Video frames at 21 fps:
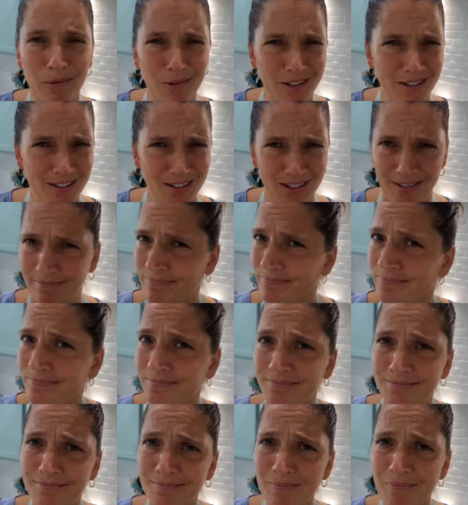We see
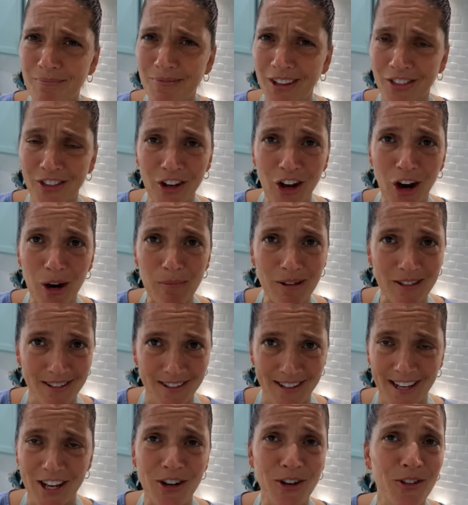the garbage
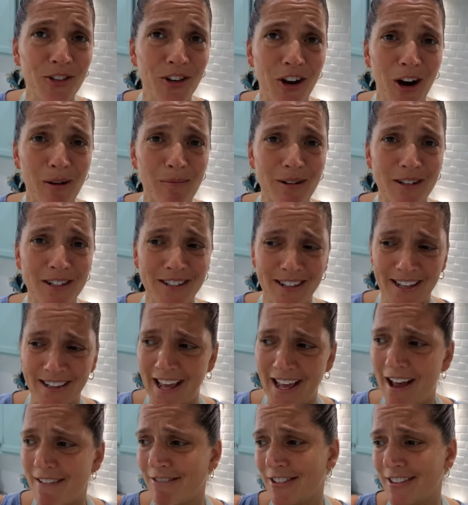they hear the garbage they
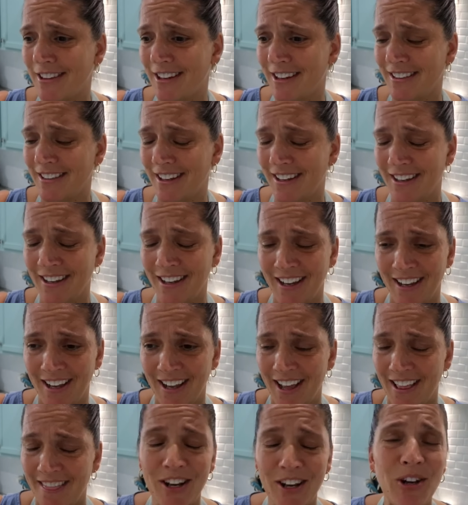laugh with it they
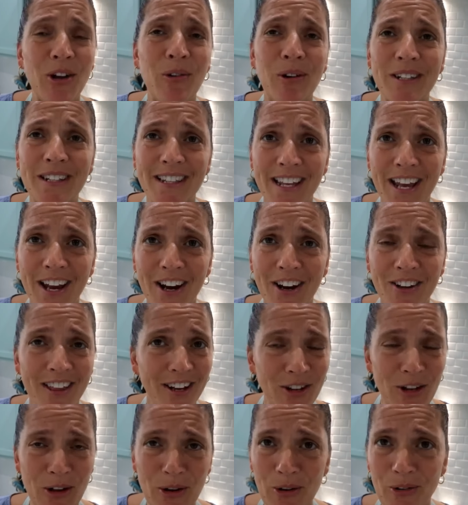they know it's there
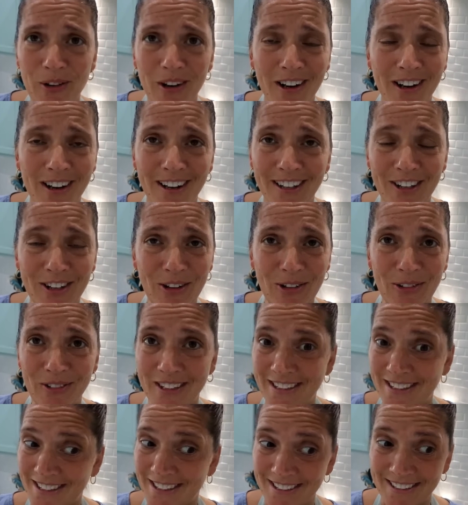they know you know
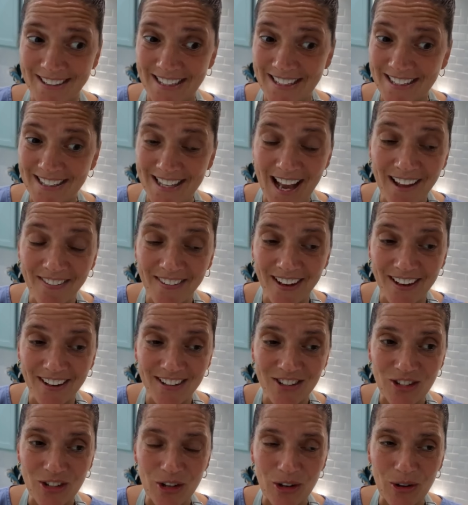it's it's on there
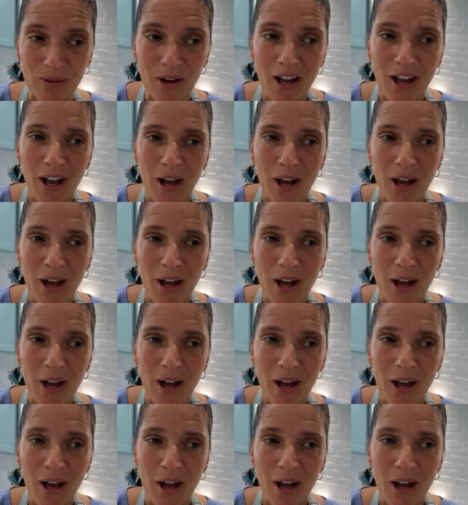and so